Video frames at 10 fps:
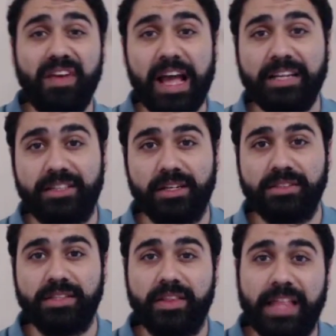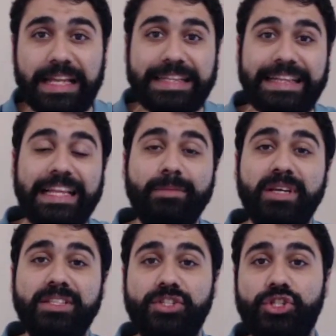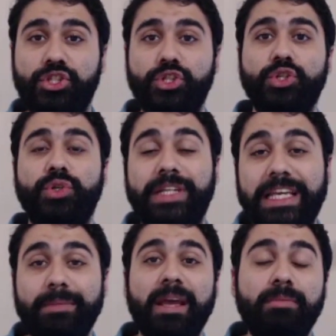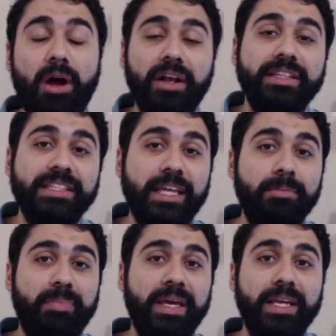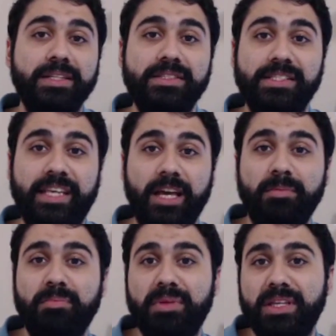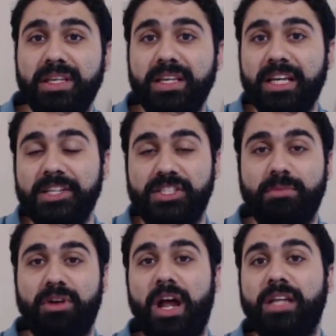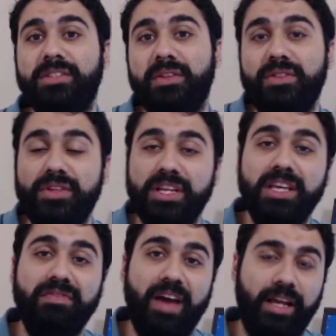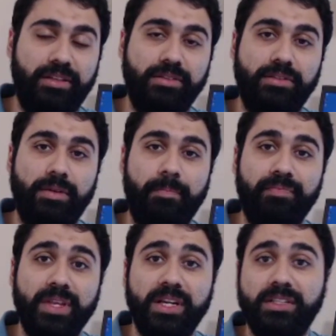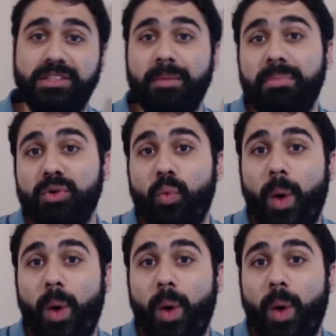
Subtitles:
factors that limits your email marketing campaigns can be summarized in three factors. Number